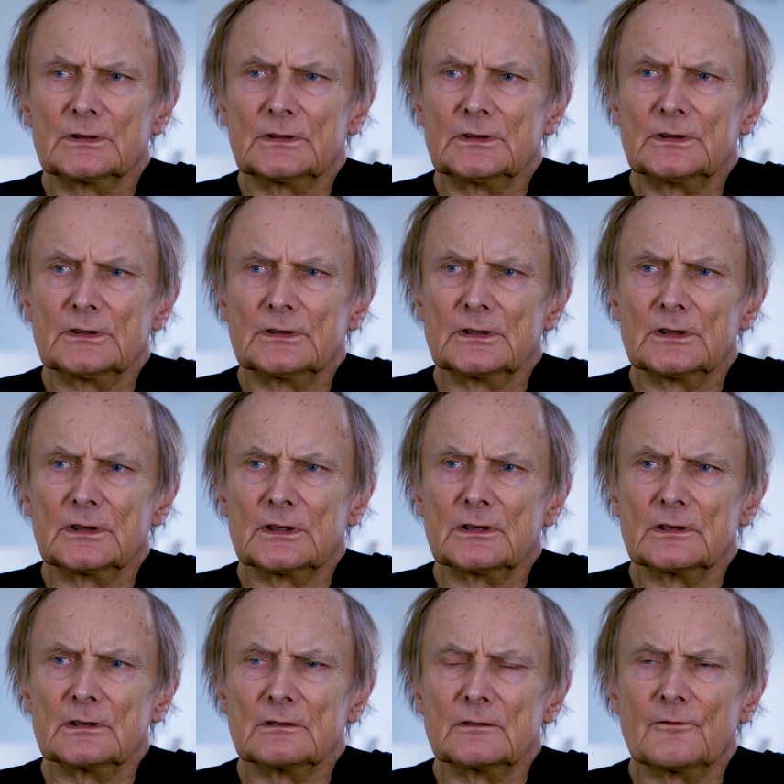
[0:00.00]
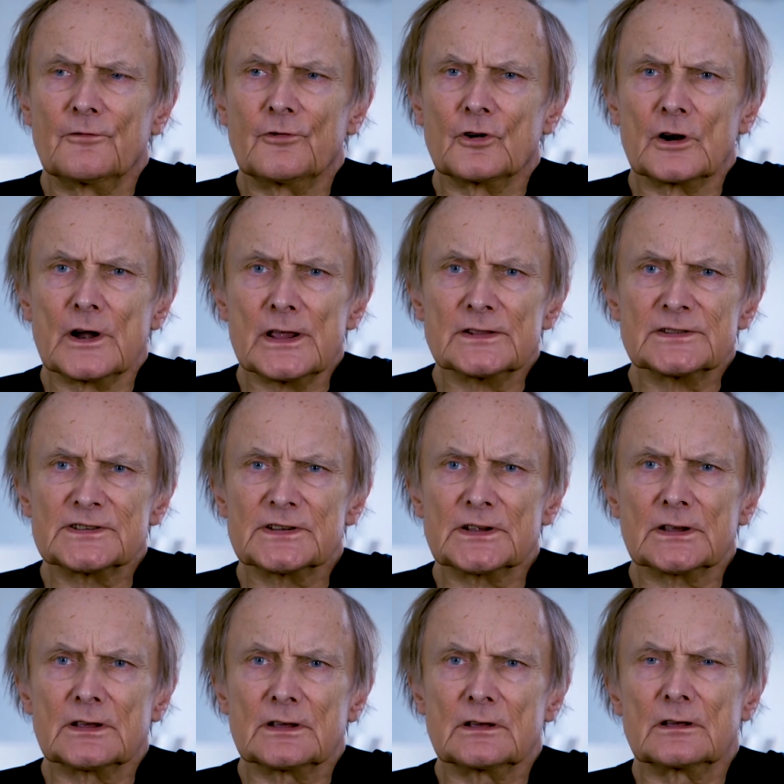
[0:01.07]
in
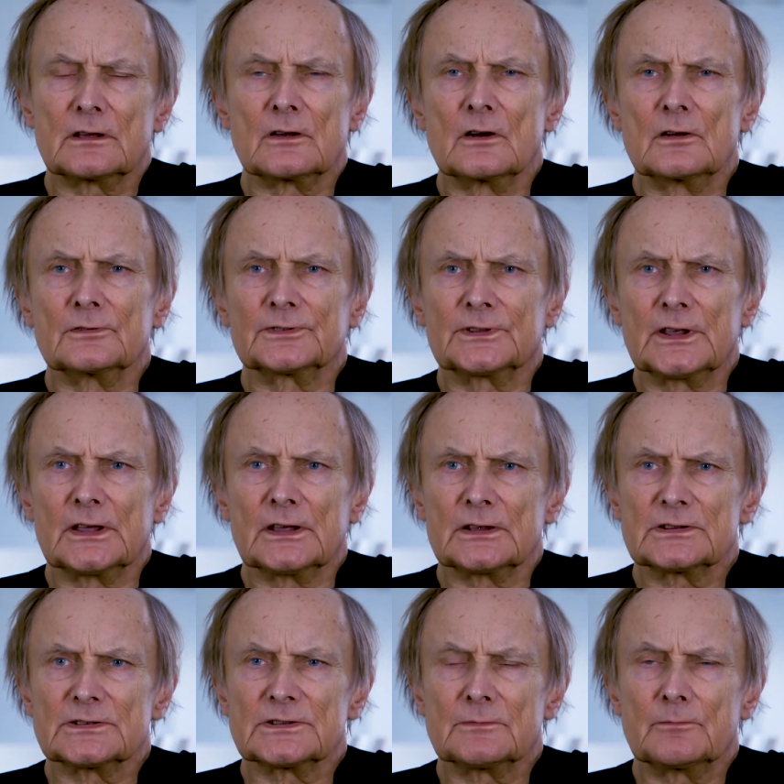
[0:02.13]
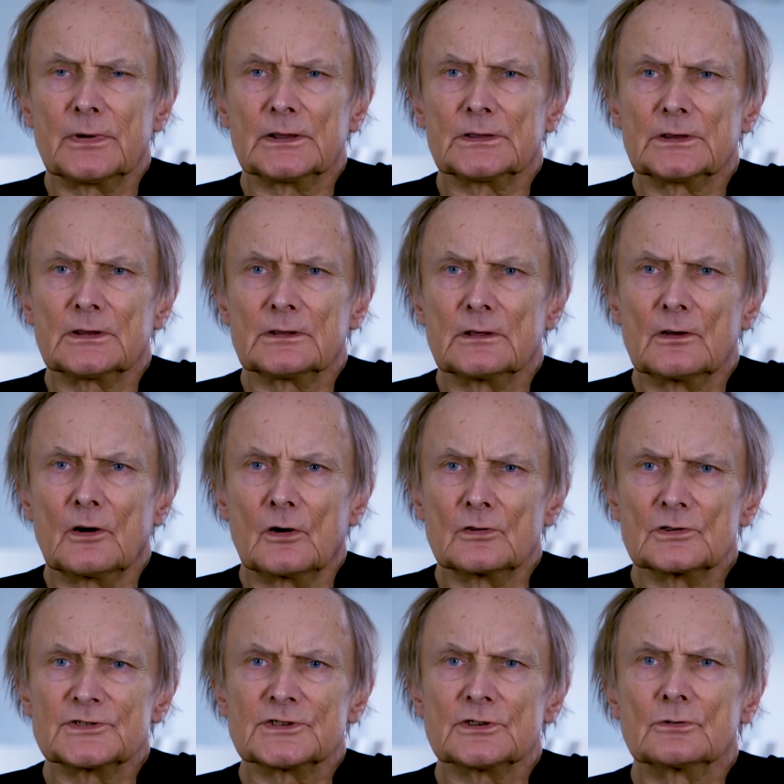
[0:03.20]
forensic context, but
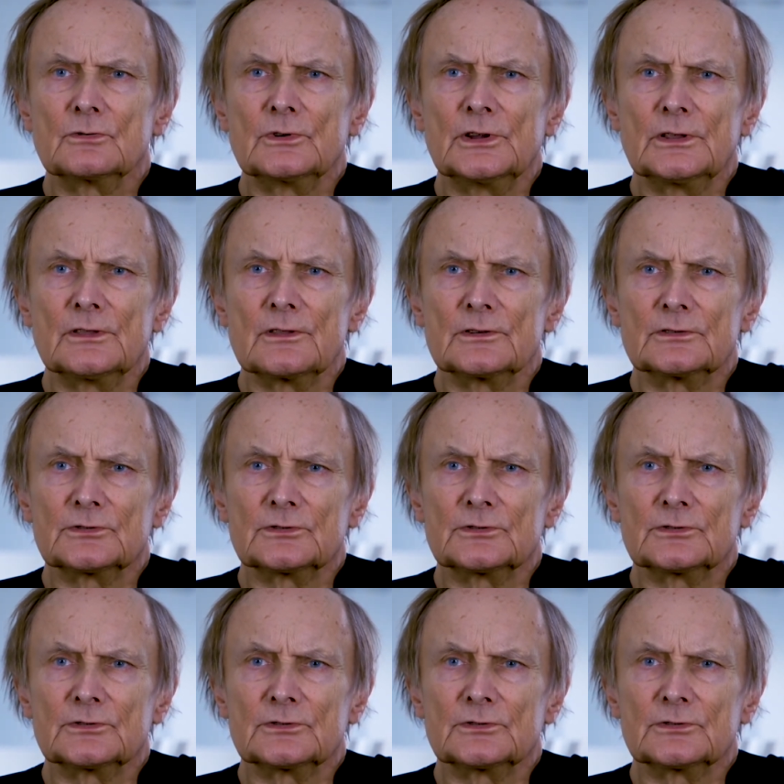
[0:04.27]
also in the